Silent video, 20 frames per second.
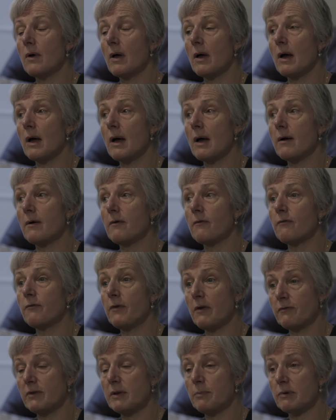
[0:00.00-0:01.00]

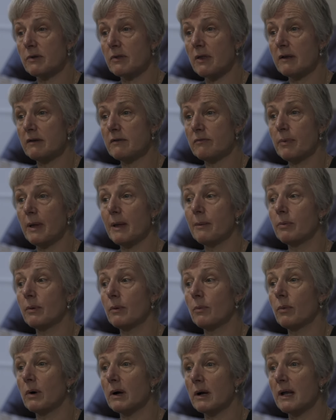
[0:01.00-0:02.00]
50% of
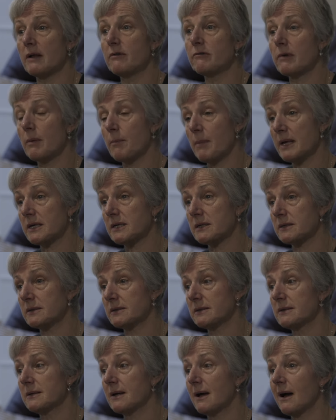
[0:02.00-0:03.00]
people were in
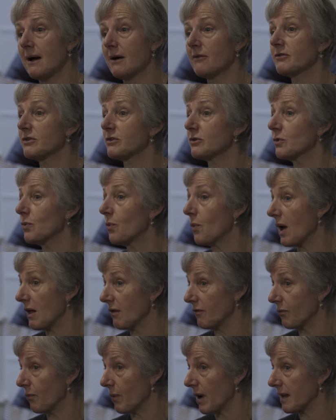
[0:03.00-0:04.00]
remission after
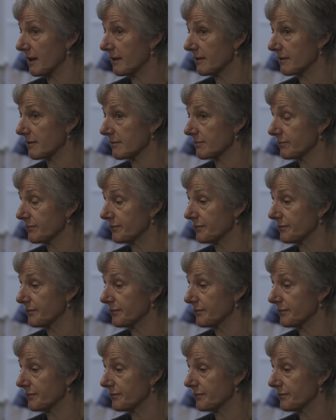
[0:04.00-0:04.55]
12 weeks.